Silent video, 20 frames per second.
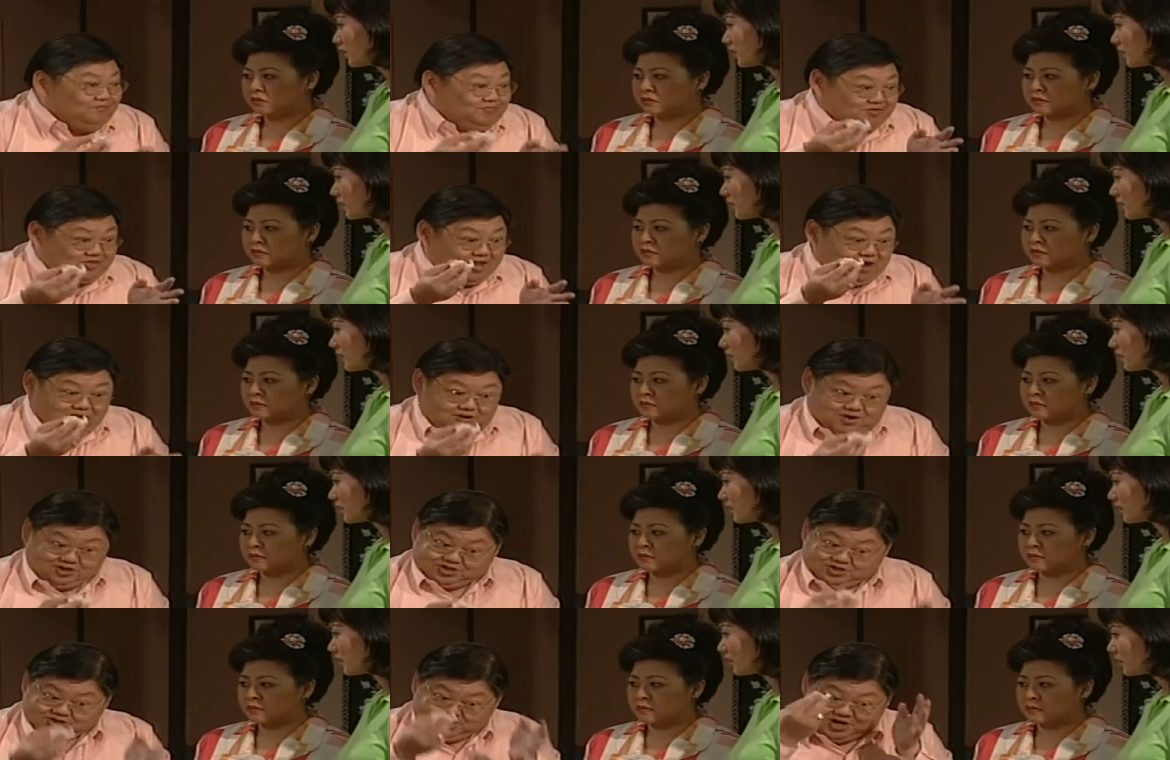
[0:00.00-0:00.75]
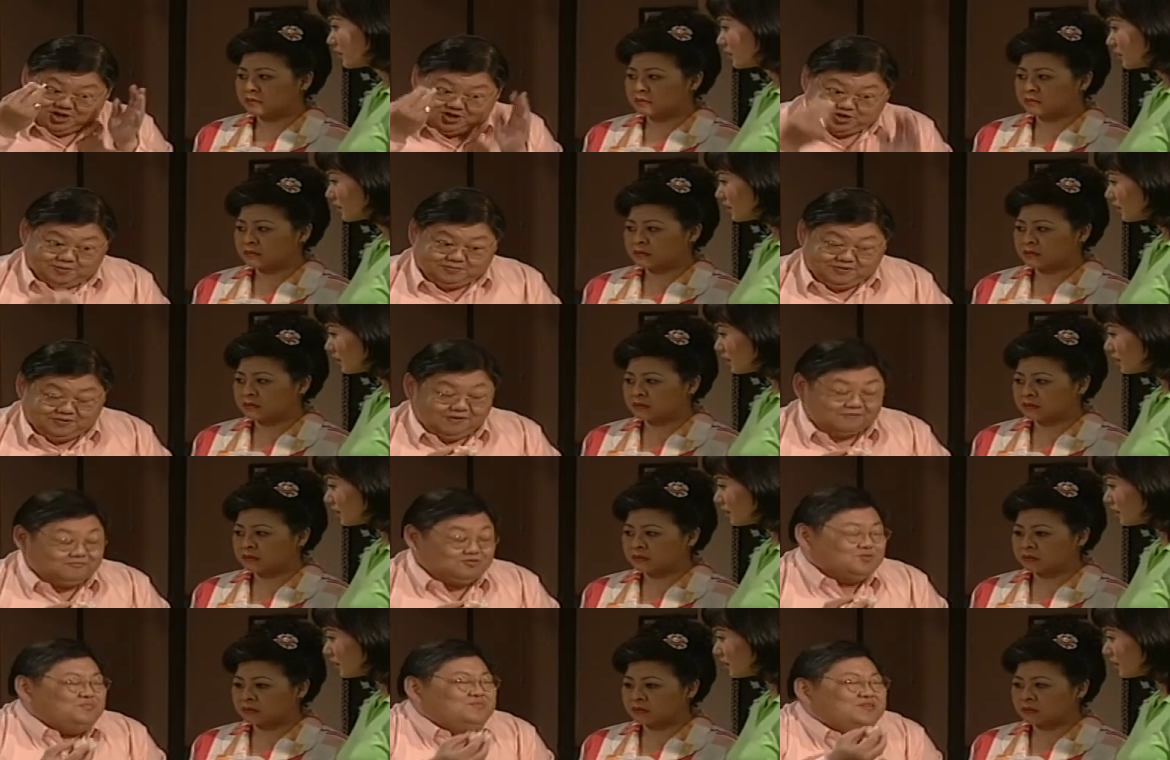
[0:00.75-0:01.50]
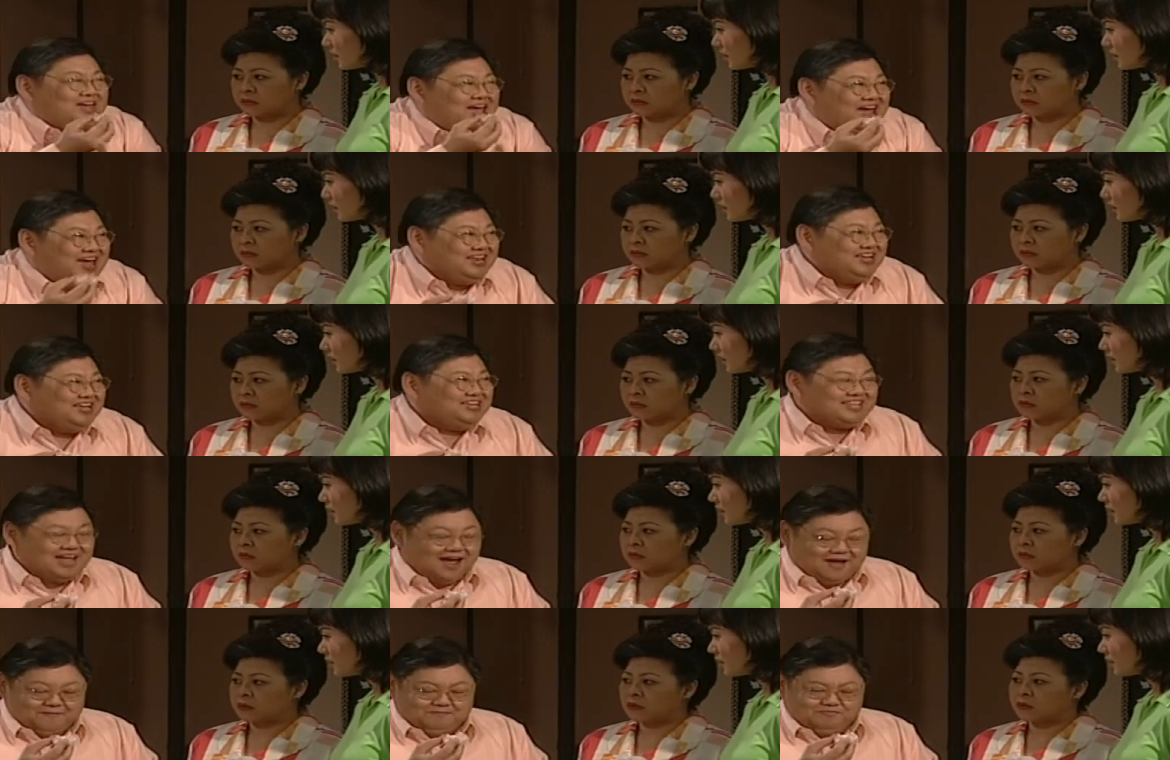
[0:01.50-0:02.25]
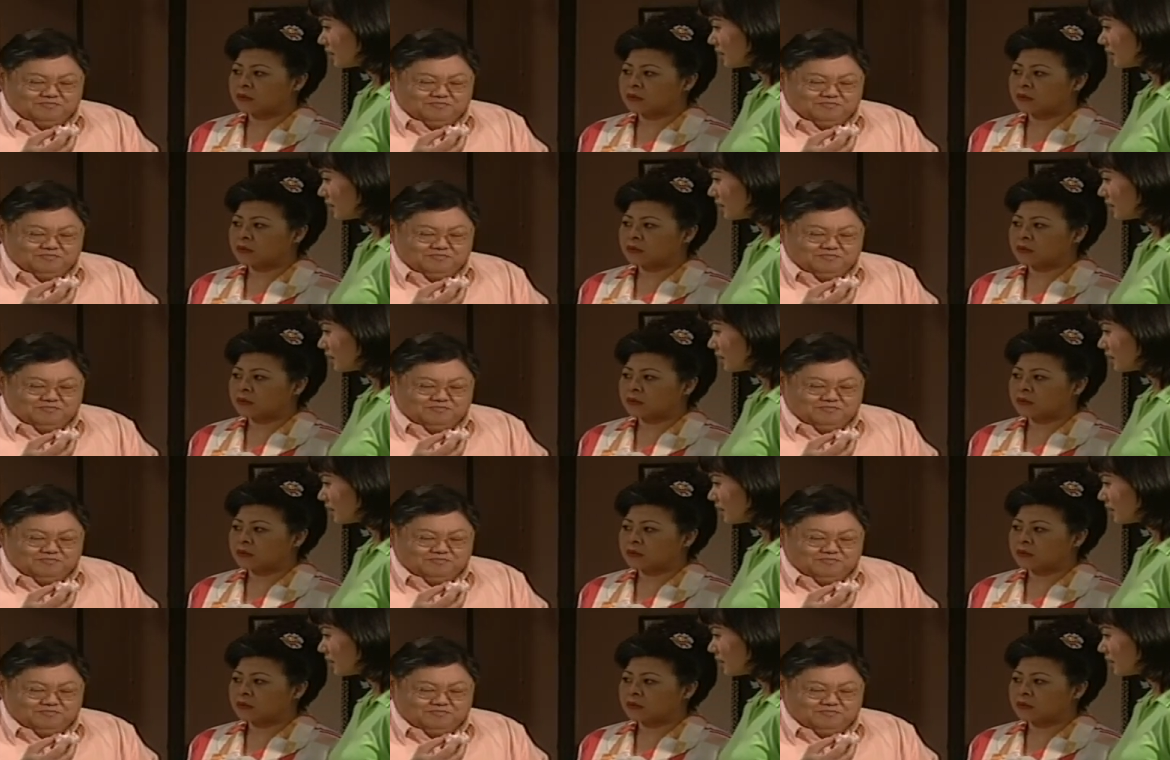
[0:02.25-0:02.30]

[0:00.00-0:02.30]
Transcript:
Speaker 1: tell her she can drop it off to me anytime.